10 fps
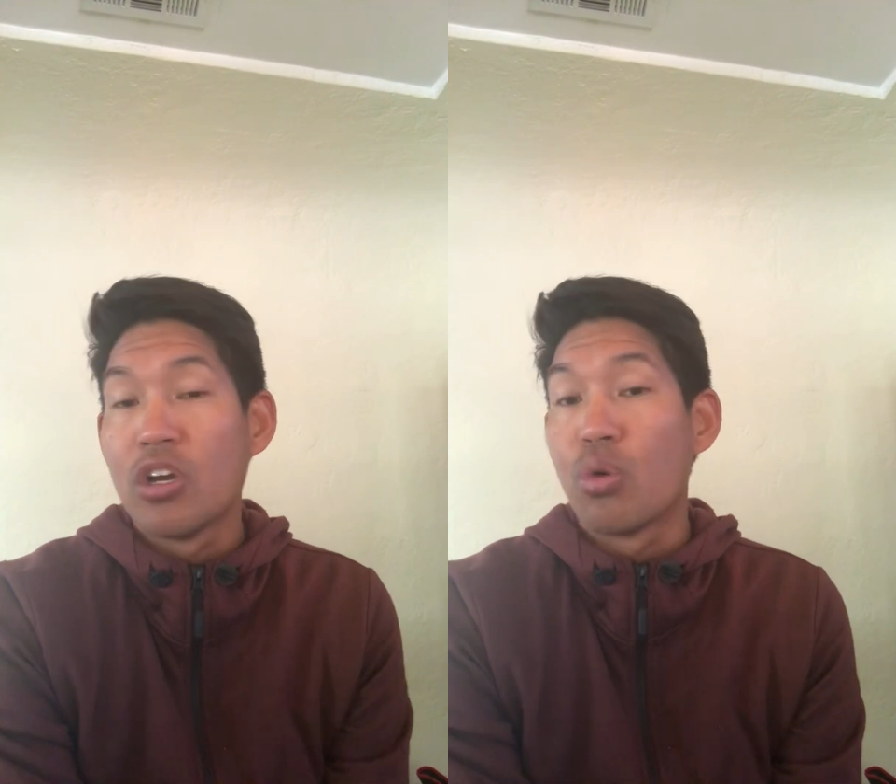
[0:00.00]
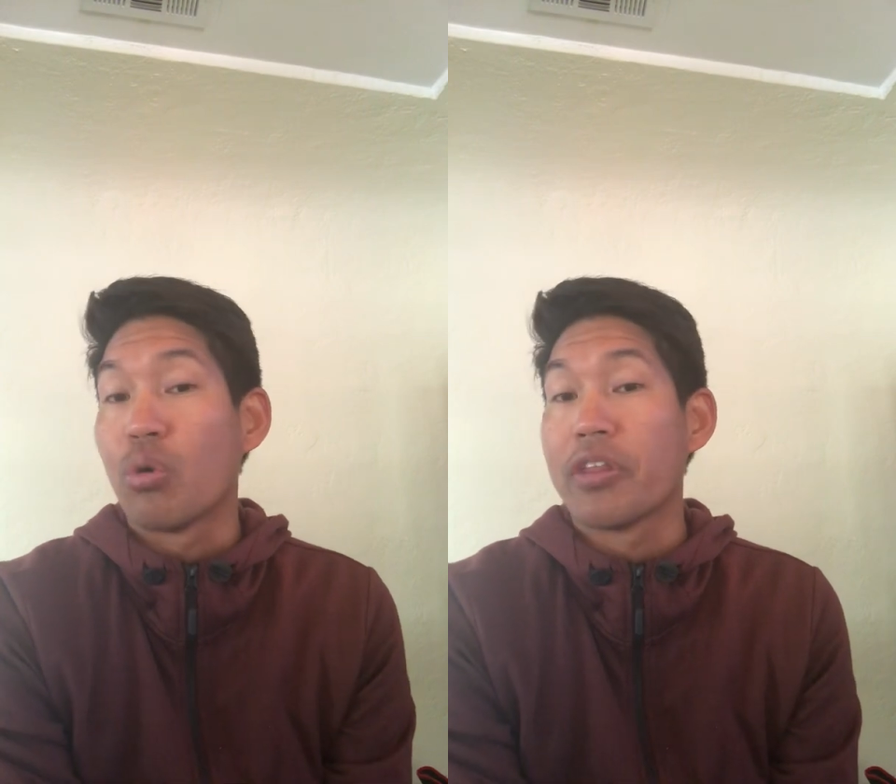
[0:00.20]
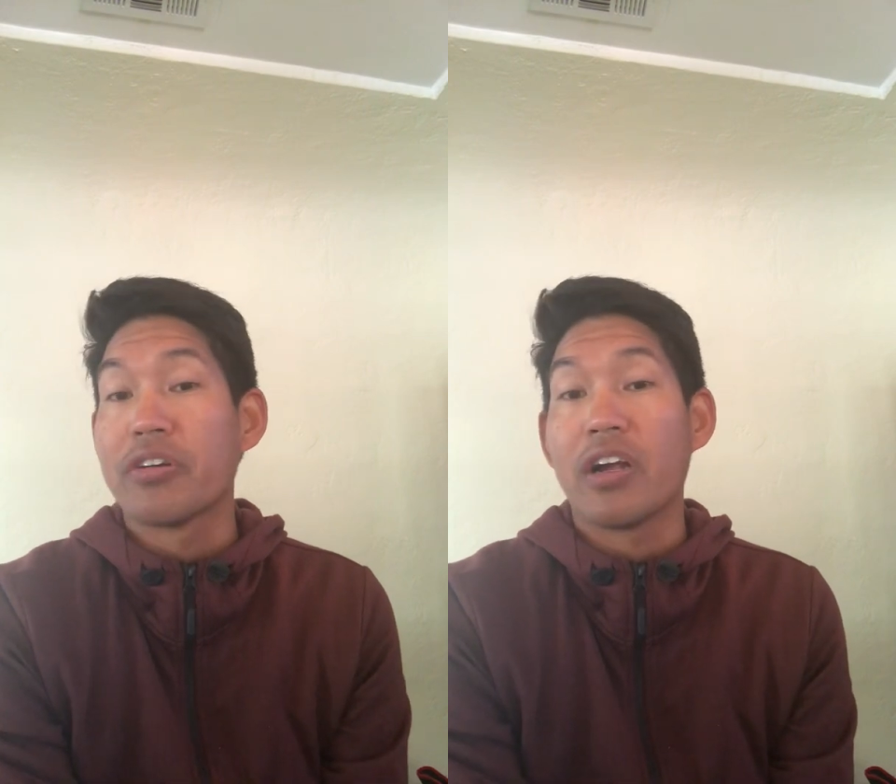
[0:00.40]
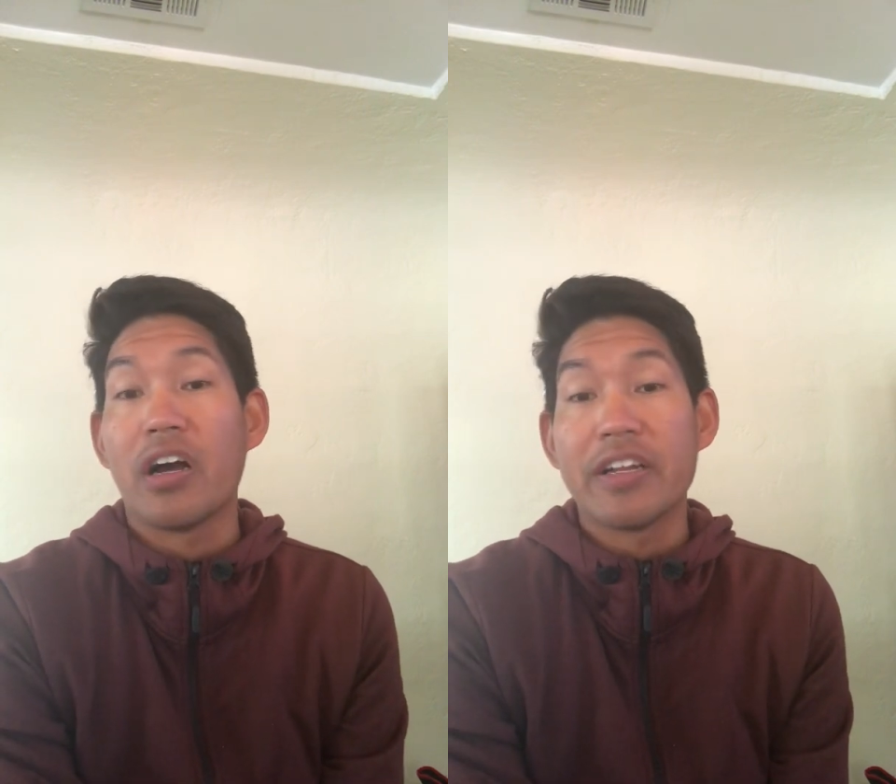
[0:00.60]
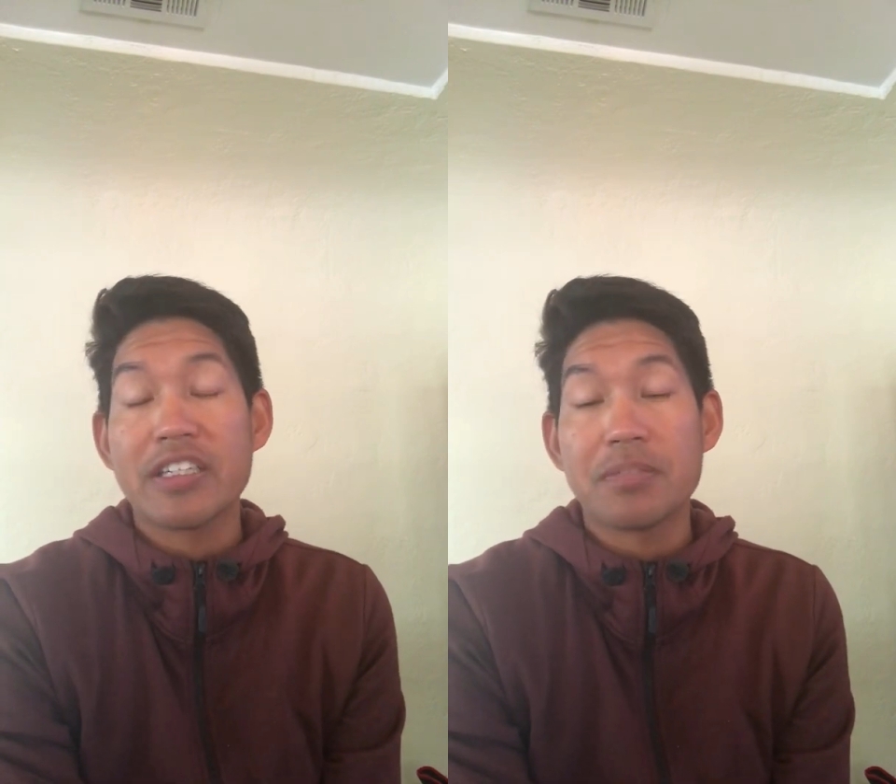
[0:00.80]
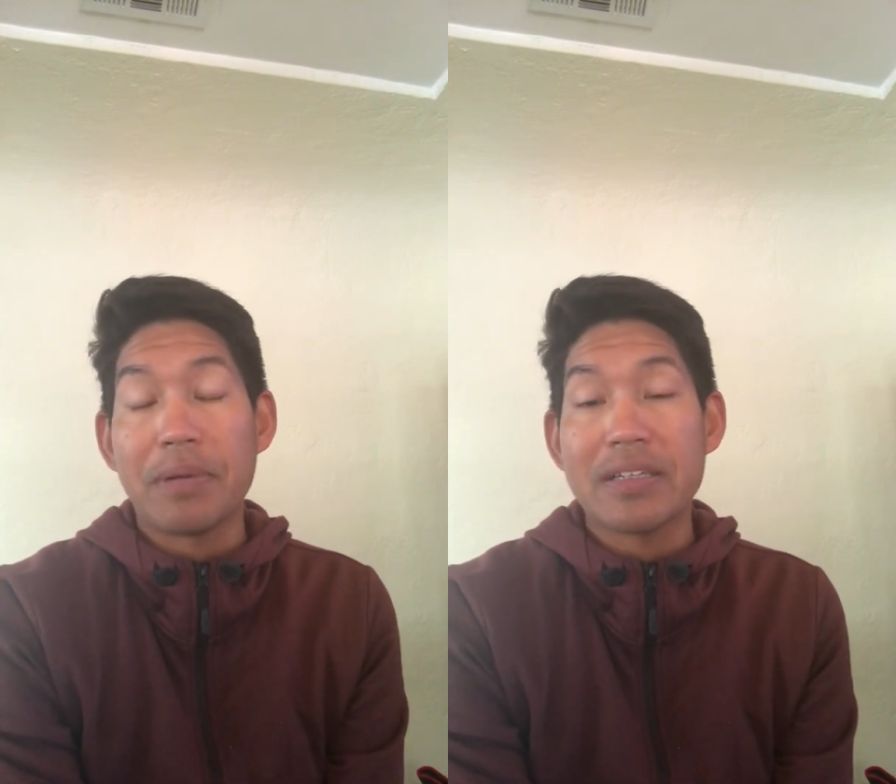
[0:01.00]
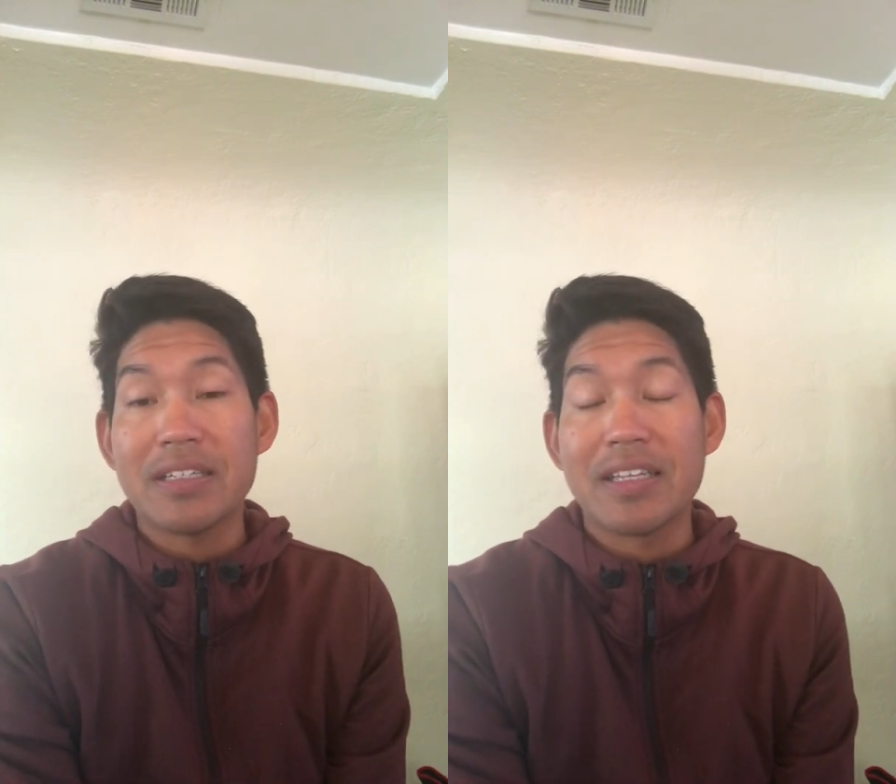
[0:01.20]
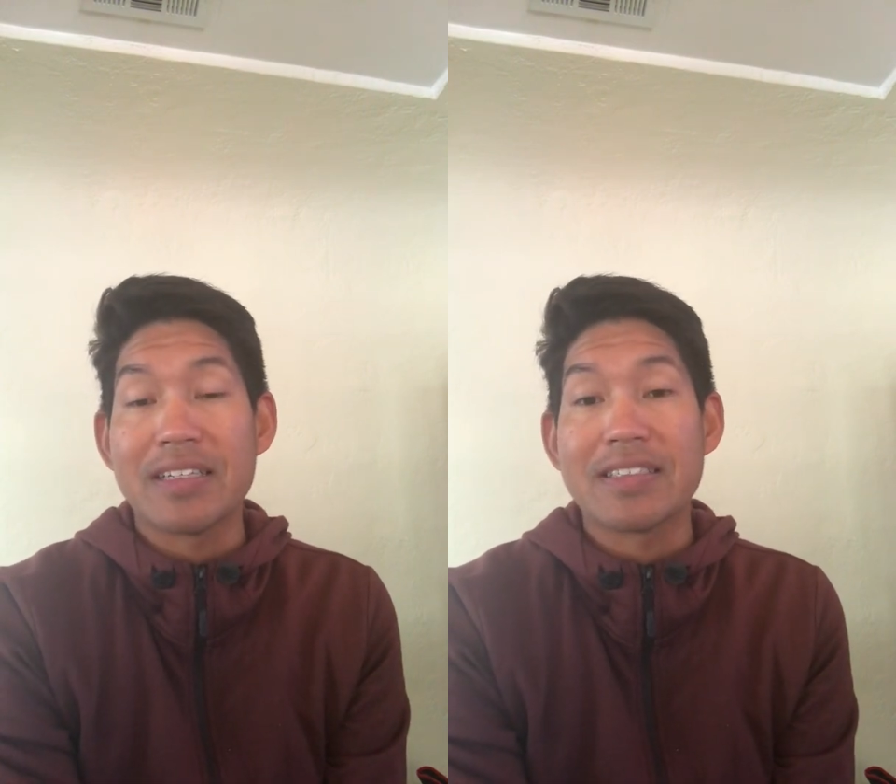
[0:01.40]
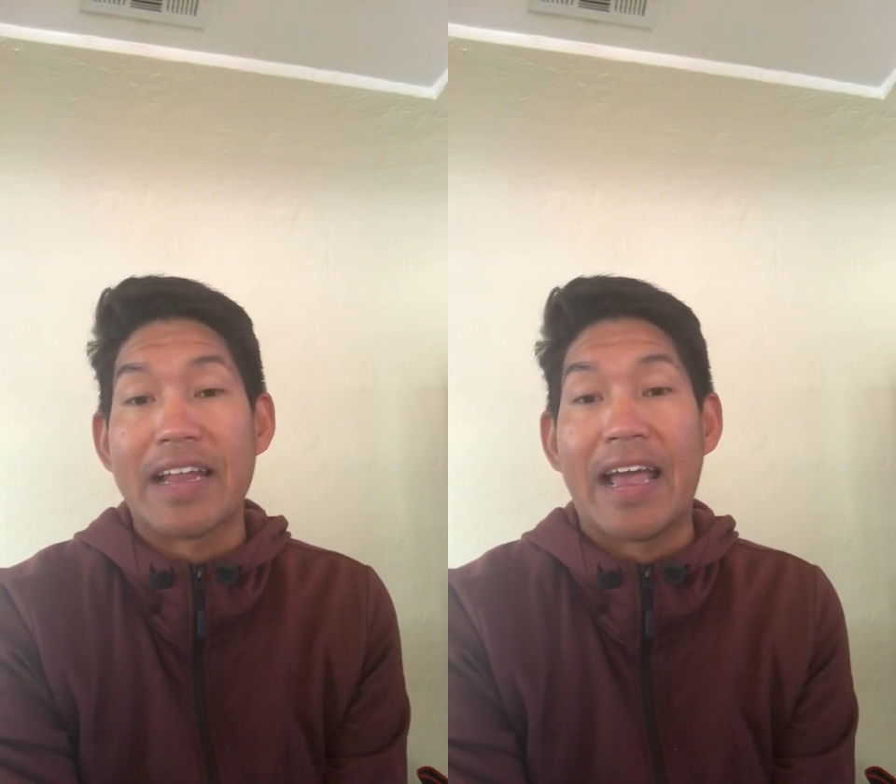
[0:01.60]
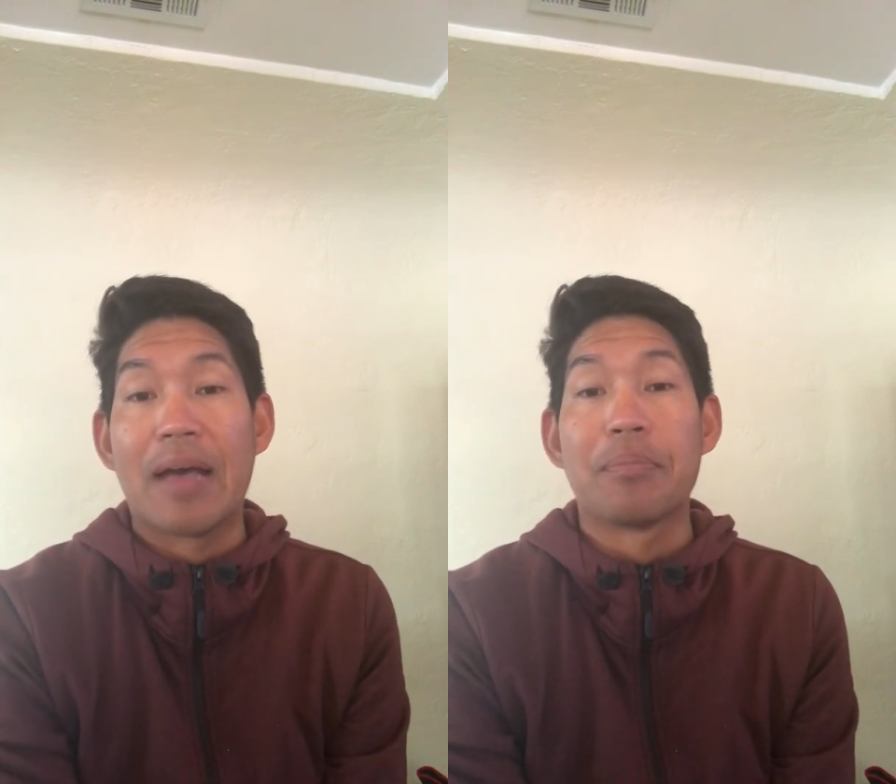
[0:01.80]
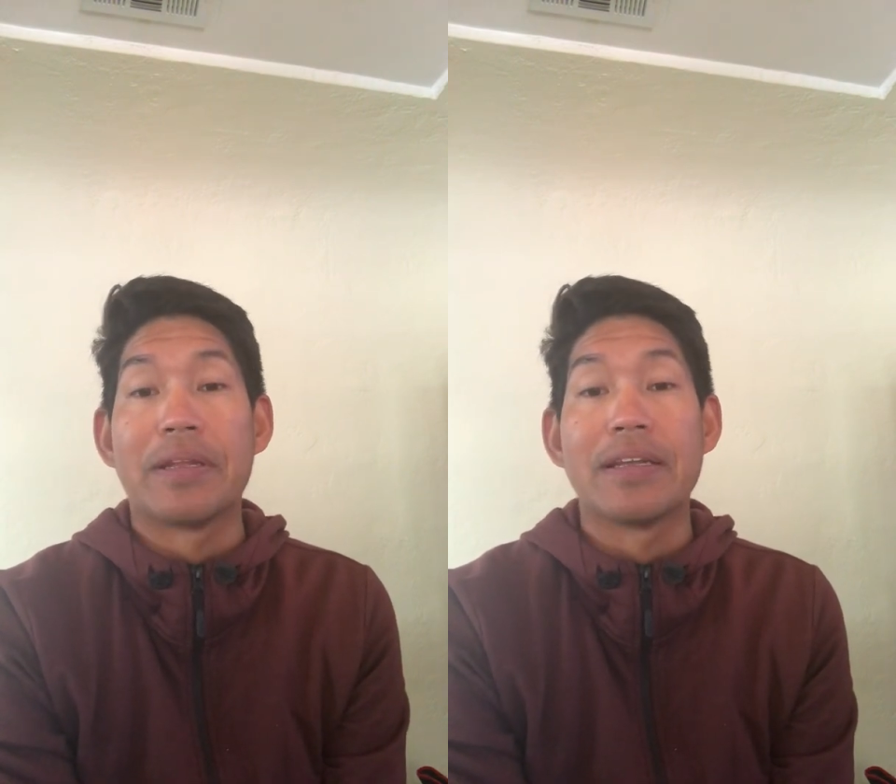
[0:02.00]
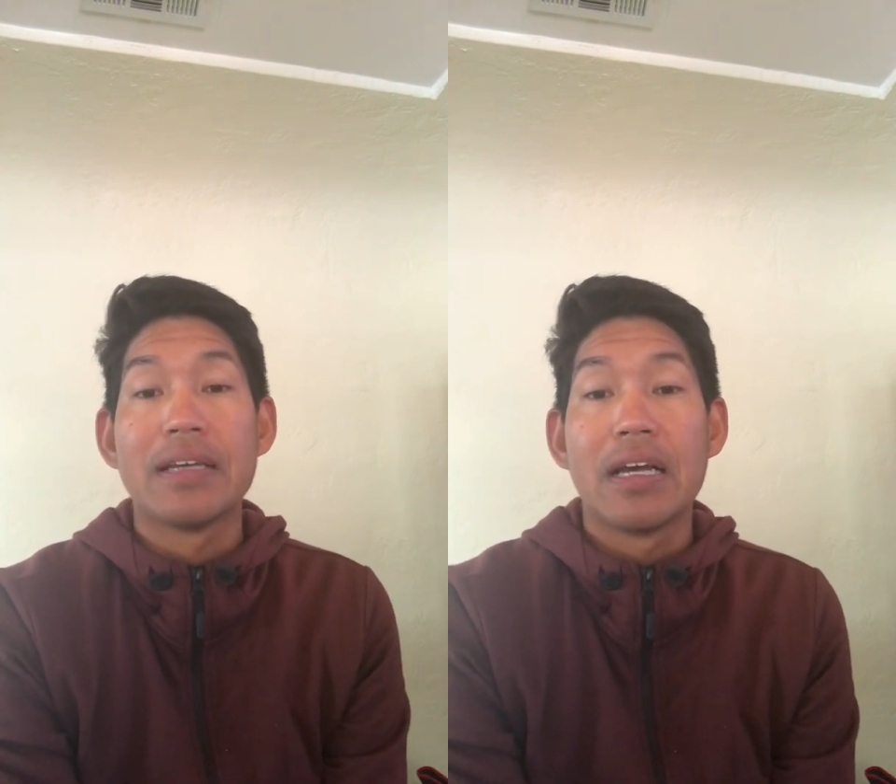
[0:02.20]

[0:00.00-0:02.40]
Were there unexpected things that happened?